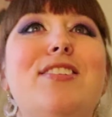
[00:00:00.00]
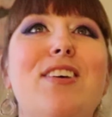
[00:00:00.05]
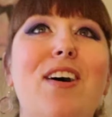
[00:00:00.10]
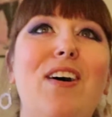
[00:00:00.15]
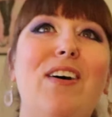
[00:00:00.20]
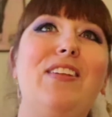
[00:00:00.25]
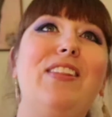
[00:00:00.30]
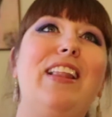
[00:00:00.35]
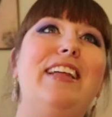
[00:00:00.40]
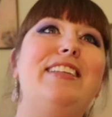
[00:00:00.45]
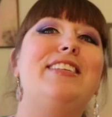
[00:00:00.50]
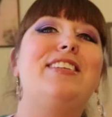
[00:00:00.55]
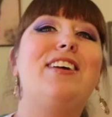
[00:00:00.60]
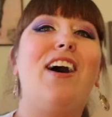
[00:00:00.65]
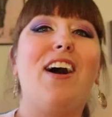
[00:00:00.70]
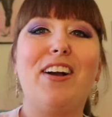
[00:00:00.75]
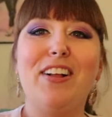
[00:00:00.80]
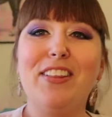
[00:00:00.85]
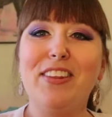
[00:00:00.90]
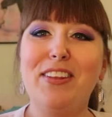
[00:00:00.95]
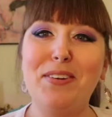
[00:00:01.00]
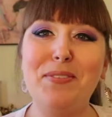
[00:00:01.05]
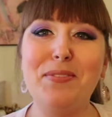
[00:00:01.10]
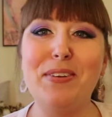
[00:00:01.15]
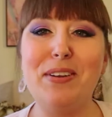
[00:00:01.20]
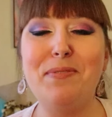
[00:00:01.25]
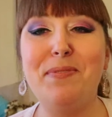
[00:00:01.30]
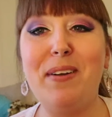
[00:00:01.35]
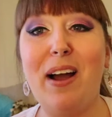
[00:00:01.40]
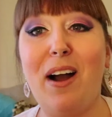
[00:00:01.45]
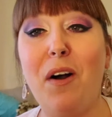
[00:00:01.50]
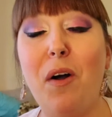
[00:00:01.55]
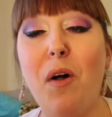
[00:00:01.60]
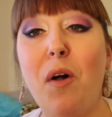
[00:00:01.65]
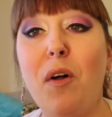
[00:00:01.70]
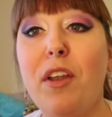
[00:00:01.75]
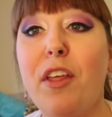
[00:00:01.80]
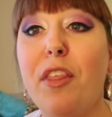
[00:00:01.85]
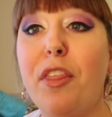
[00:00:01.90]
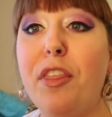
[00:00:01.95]
So let's talk a little bit
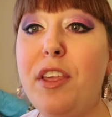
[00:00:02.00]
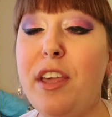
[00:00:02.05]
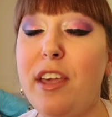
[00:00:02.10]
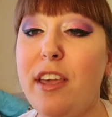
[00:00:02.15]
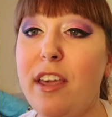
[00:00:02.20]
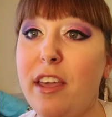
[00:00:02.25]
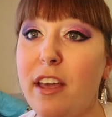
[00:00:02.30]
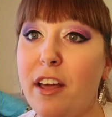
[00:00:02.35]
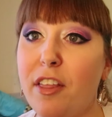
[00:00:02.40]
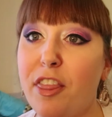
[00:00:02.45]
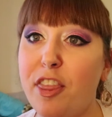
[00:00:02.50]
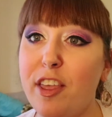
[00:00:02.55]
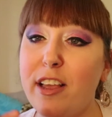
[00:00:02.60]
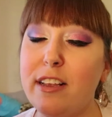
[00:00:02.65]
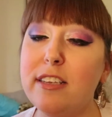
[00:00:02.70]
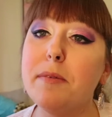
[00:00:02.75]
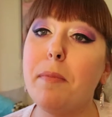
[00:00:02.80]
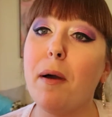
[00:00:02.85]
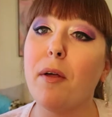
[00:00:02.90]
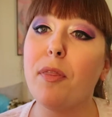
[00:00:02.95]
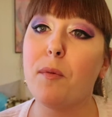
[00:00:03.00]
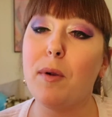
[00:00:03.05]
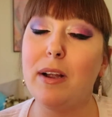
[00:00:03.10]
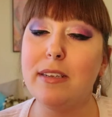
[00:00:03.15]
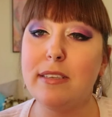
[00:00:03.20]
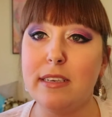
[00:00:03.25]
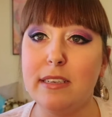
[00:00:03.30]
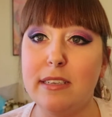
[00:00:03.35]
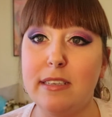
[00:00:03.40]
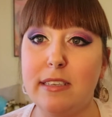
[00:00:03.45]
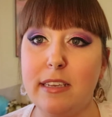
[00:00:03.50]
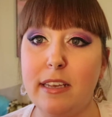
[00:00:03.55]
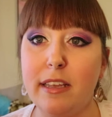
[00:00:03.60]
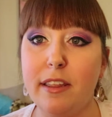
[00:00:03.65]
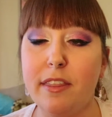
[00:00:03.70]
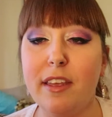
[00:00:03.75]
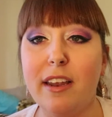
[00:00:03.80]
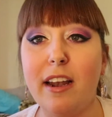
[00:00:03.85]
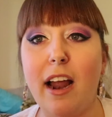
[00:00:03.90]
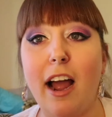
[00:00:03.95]
about the things about the
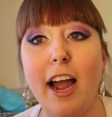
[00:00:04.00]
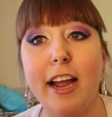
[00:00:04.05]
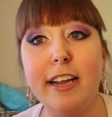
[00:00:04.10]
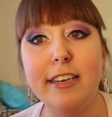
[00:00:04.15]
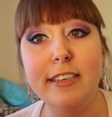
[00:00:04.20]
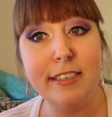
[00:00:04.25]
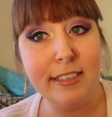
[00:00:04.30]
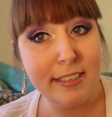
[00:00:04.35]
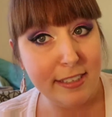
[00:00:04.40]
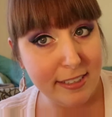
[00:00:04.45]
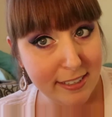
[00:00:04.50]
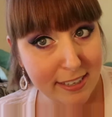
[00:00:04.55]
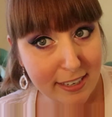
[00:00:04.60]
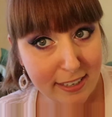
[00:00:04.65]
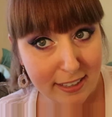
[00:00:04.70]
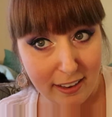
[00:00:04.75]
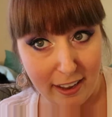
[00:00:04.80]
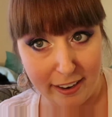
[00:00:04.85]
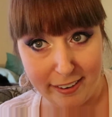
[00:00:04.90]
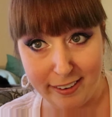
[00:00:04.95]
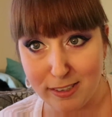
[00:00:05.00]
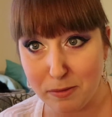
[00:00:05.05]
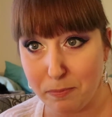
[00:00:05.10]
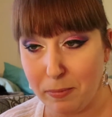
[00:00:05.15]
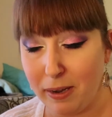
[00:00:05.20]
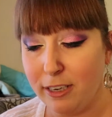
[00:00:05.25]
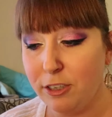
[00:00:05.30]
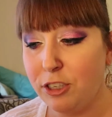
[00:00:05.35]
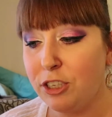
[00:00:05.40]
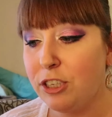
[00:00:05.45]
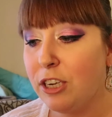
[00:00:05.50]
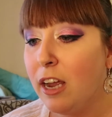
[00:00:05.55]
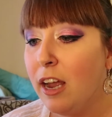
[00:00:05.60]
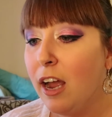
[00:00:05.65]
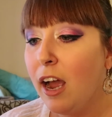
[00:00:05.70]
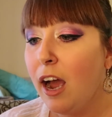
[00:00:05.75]
residency that I didn't like as much,